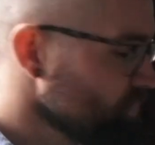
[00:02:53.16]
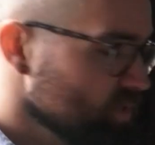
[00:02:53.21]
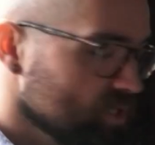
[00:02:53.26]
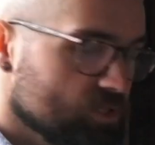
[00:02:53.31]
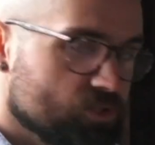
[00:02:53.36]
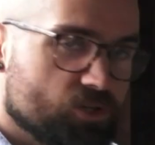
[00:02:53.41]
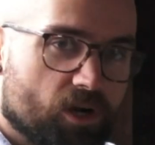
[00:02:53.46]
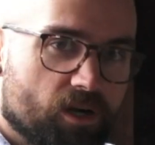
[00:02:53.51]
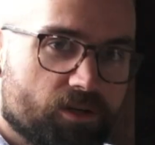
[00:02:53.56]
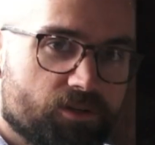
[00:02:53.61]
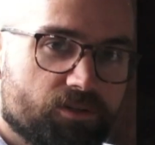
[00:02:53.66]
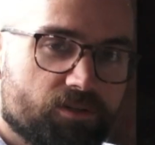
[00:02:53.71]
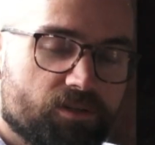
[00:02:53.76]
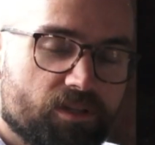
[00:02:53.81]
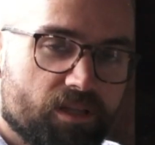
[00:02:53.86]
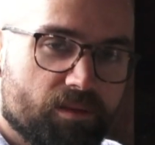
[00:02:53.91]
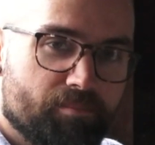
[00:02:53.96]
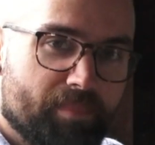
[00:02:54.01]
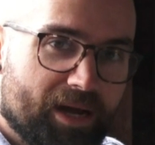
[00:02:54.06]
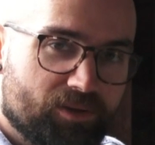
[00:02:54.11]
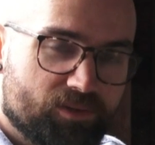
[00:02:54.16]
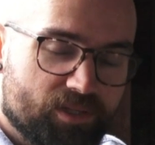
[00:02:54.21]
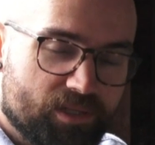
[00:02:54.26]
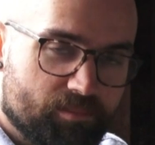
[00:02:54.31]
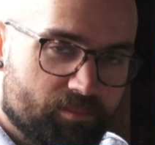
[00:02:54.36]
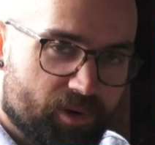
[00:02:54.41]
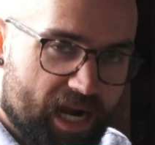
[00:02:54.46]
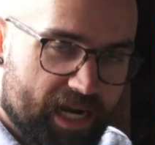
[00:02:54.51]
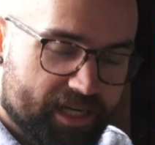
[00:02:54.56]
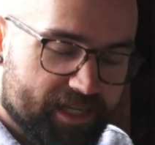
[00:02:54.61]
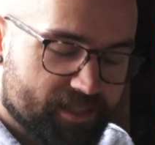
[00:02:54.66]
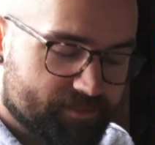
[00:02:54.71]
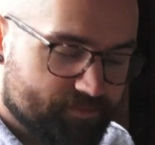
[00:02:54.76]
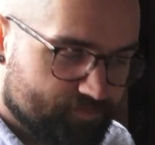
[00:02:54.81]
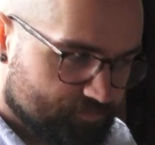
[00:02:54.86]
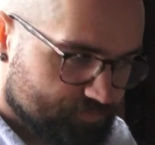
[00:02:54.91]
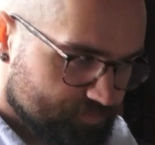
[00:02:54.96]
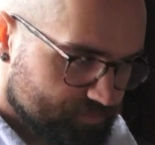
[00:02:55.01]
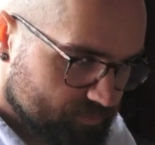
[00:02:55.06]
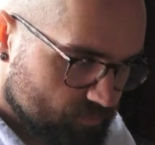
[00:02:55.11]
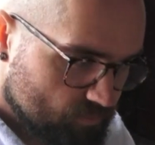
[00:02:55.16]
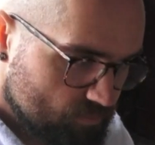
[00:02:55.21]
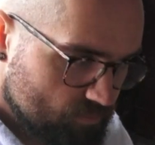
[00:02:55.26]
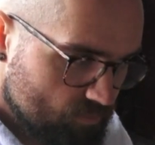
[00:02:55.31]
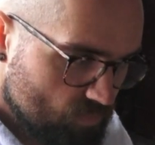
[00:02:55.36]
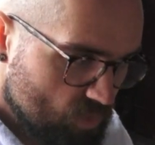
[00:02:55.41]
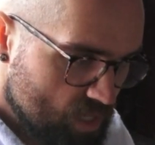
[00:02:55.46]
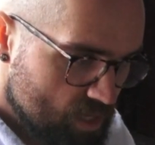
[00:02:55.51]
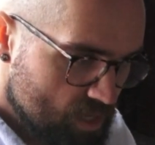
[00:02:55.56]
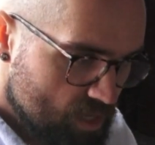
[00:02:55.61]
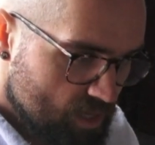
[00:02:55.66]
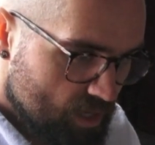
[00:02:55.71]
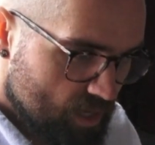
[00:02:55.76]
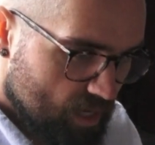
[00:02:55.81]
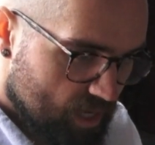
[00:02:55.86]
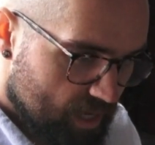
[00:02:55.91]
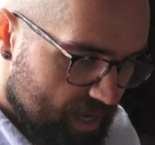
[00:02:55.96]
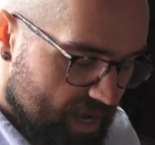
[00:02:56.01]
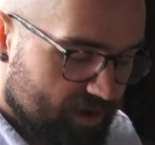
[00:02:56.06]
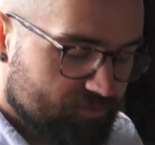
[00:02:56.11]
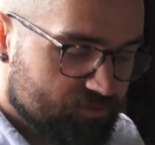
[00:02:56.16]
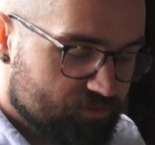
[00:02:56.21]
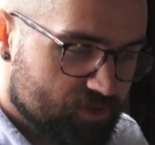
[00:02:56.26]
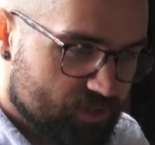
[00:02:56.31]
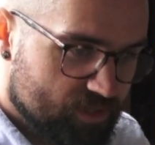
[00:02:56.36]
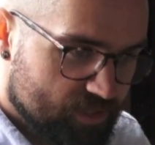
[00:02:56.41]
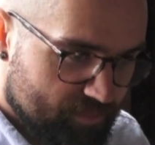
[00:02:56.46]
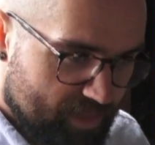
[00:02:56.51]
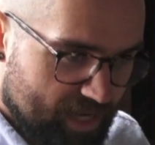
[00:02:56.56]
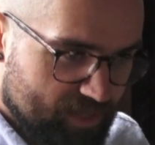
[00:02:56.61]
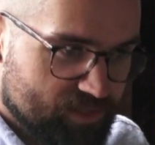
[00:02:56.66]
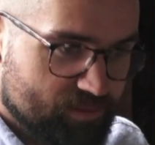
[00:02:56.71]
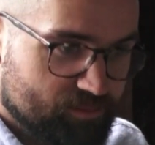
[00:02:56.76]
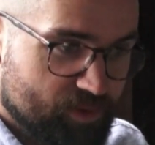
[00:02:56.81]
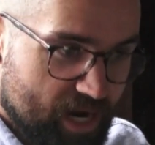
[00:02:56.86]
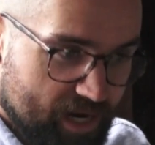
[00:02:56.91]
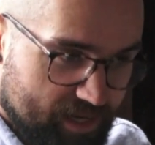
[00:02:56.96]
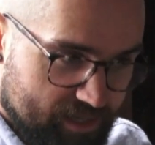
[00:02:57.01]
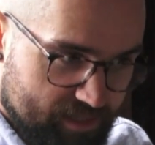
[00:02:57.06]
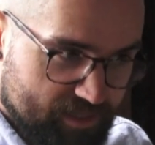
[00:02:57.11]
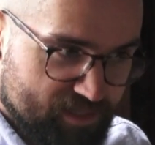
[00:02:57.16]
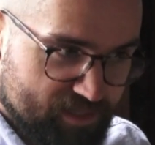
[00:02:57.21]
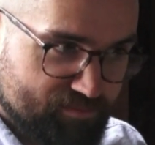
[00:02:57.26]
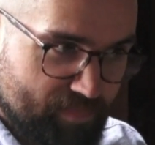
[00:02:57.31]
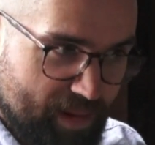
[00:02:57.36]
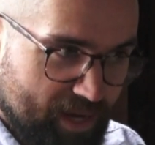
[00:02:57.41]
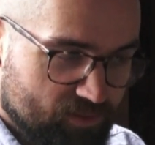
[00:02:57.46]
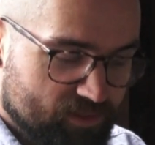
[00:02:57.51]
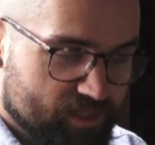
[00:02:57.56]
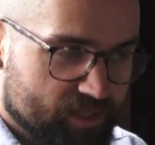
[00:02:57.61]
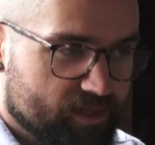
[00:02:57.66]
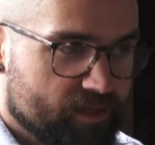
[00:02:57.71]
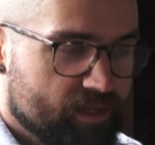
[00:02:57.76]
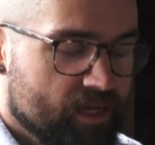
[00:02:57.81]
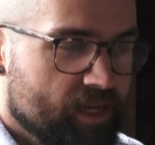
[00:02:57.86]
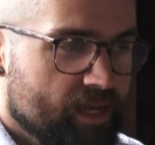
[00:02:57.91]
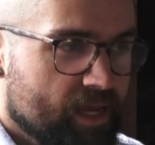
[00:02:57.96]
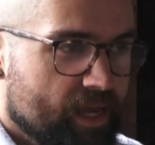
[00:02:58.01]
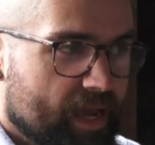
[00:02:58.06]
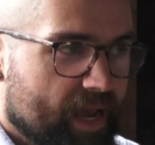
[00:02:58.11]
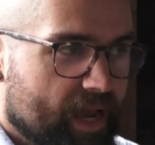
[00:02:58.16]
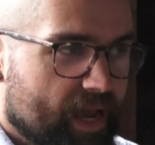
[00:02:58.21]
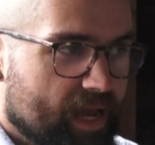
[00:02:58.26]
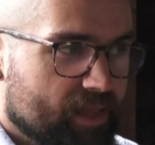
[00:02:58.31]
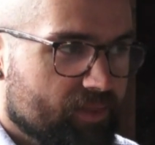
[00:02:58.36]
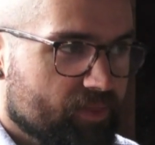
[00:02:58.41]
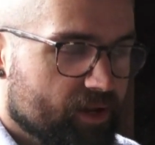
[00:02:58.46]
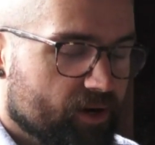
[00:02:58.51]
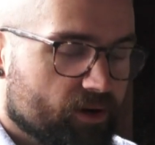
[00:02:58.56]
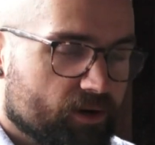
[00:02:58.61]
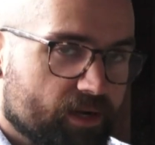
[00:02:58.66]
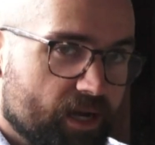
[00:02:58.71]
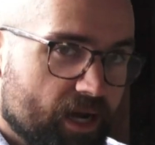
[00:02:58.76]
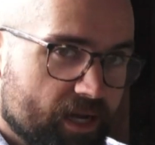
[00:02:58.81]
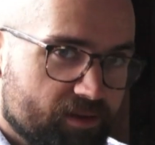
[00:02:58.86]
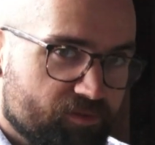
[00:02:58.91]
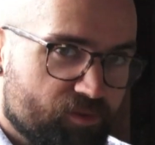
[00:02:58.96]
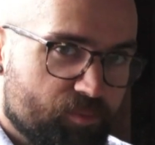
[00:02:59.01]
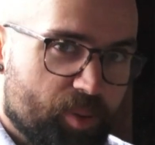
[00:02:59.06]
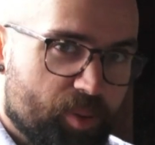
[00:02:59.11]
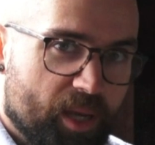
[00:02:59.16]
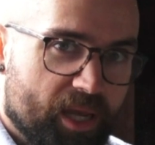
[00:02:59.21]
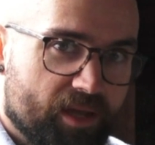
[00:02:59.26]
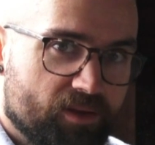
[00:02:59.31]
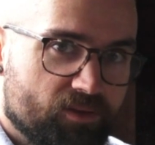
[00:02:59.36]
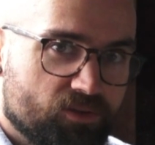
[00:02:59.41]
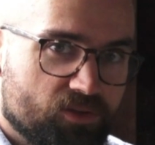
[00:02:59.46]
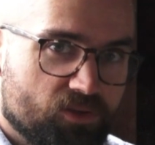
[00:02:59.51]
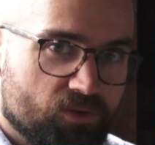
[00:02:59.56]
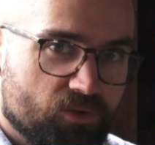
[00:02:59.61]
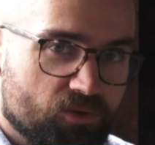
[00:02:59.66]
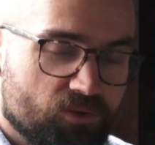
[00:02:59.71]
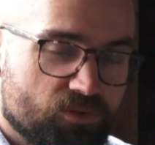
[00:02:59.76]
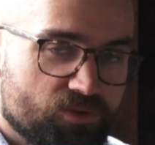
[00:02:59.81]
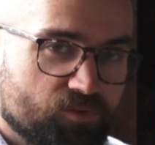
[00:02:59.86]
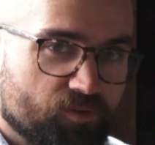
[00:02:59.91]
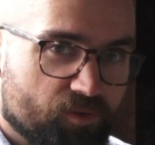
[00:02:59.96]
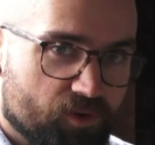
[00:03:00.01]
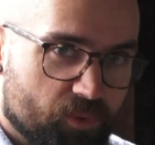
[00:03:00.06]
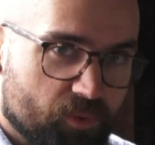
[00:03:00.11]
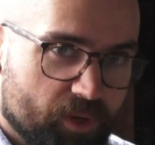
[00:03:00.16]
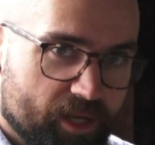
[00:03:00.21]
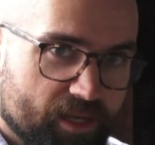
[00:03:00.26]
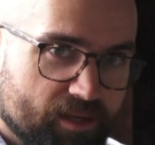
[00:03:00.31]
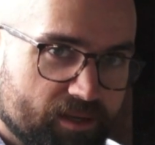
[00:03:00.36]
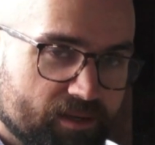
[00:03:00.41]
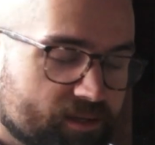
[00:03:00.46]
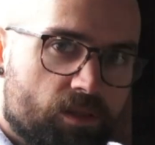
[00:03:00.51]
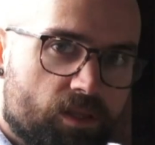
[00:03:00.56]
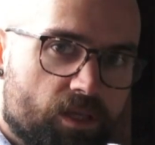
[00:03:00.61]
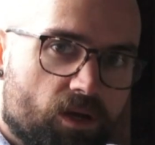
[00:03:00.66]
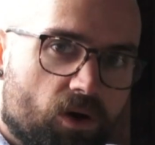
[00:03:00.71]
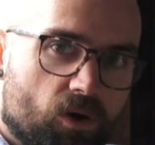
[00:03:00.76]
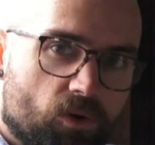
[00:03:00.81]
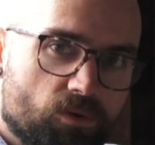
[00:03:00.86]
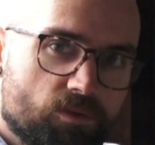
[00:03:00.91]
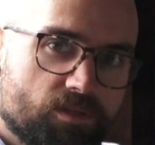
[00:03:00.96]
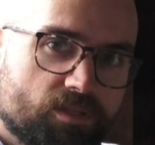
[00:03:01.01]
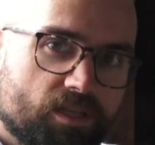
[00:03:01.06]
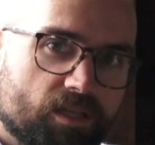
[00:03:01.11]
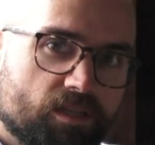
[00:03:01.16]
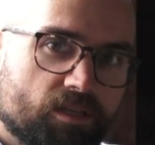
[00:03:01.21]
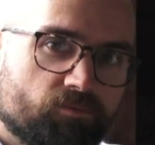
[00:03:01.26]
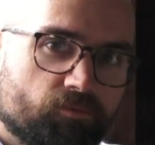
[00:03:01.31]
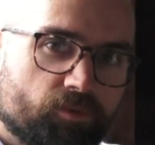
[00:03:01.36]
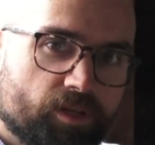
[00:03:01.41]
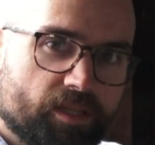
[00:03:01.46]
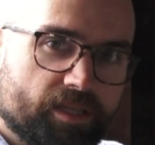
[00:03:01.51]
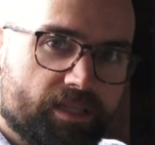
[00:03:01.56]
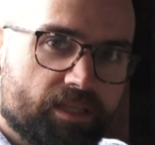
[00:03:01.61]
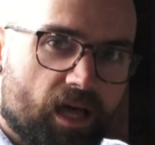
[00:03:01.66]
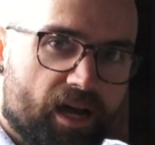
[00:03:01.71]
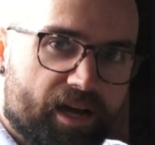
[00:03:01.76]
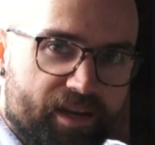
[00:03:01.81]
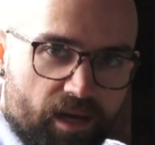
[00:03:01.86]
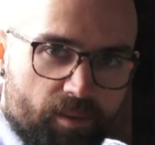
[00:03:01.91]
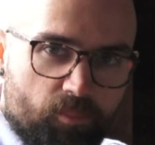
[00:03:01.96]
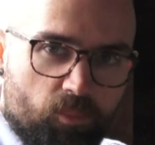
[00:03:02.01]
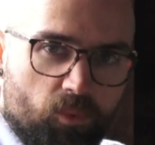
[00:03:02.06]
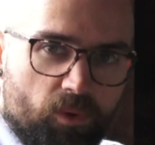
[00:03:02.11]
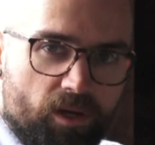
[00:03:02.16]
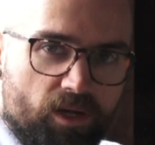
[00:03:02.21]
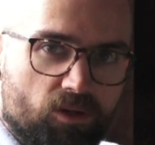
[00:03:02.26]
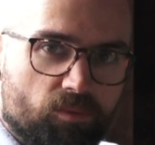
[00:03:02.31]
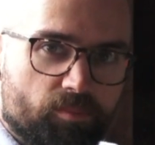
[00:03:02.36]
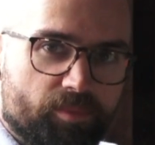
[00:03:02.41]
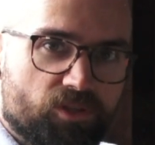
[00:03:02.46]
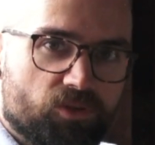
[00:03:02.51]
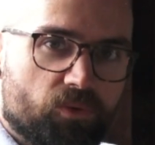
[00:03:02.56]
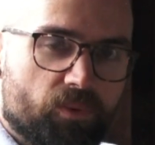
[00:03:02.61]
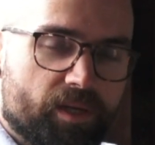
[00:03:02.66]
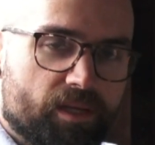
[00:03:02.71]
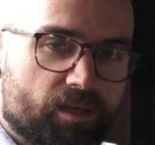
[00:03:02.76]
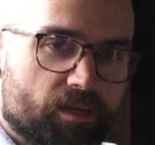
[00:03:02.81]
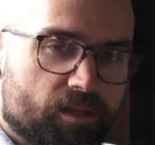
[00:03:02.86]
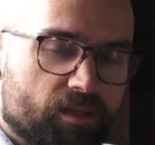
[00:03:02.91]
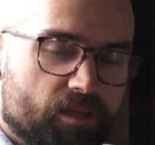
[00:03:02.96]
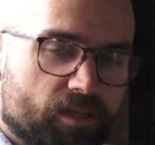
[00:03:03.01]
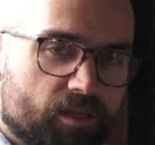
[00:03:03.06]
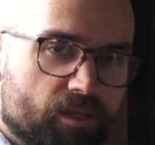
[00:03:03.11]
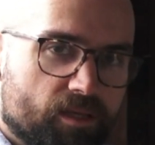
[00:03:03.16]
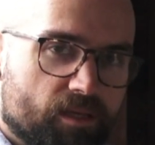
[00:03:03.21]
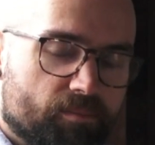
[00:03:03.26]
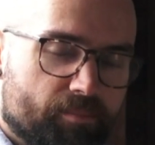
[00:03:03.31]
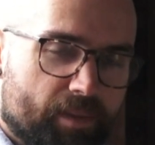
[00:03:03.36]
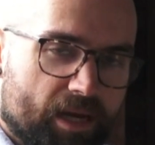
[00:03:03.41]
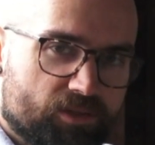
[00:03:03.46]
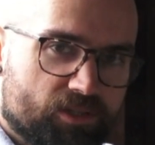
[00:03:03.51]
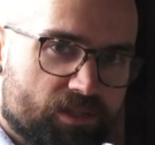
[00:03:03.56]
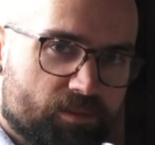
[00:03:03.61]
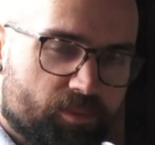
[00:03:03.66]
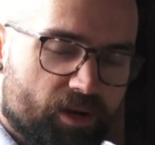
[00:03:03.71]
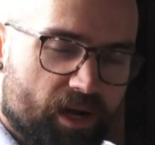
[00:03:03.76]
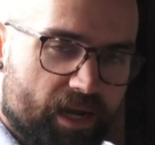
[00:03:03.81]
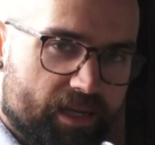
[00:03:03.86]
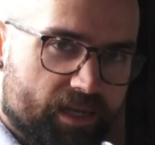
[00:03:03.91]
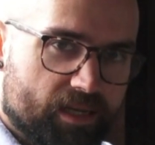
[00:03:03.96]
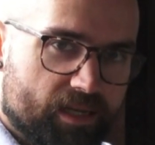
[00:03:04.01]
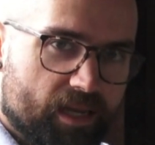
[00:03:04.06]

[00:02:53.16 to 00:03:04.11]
charger to the mounting bracket after the mounting bracket is mounted, and they're kind of a pain to screw in. The holes didn't really line up well between the mounting bracket